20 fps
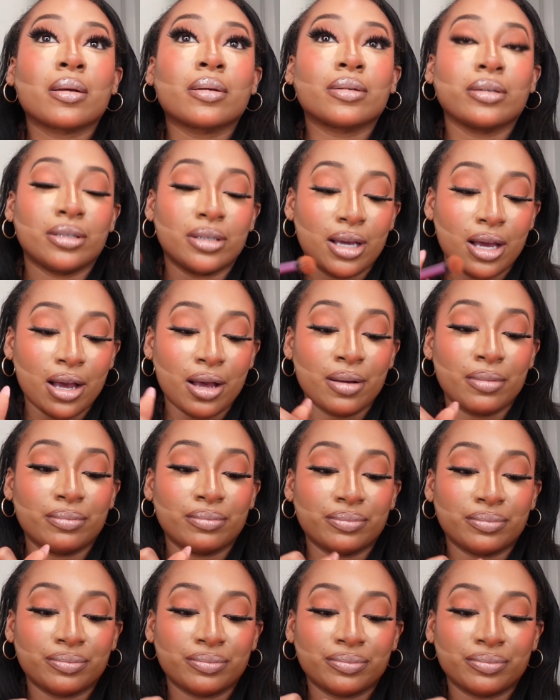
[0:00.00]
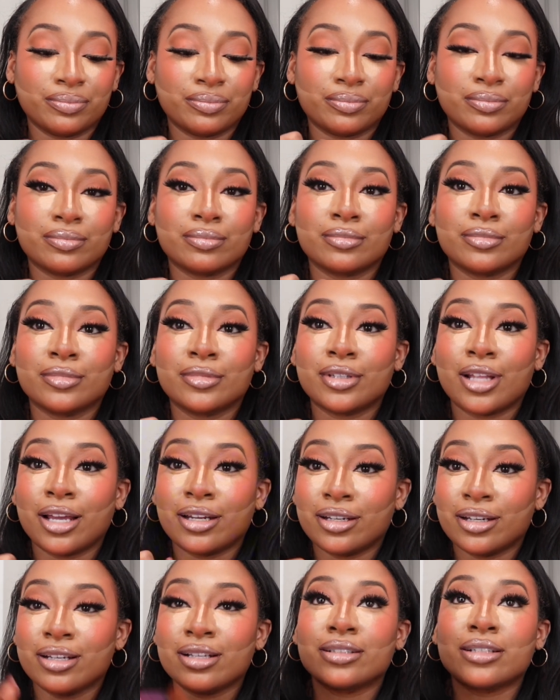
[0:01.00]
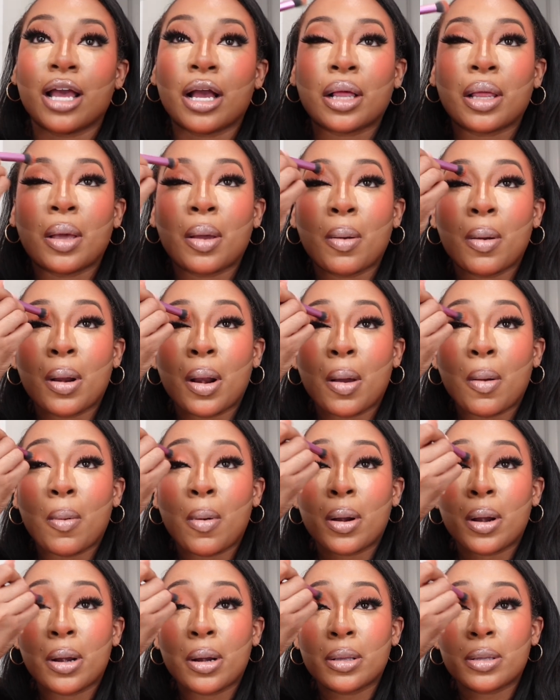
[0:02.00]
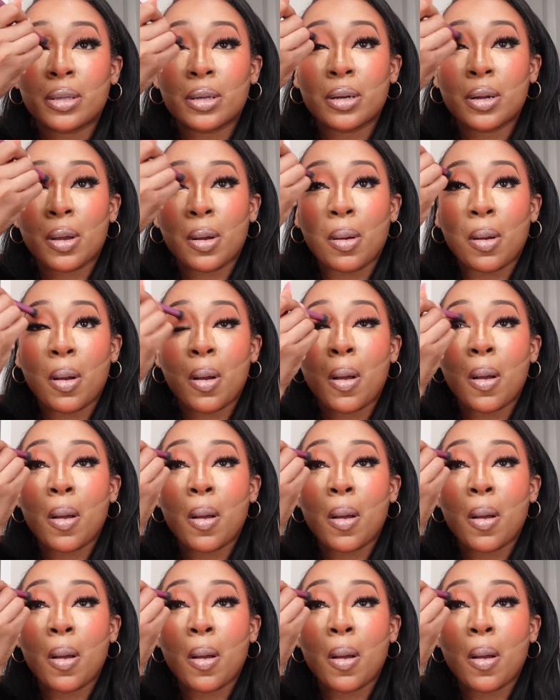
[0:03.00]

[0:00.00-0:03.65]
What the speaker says: Yup. That did exactly what I wanted it to do.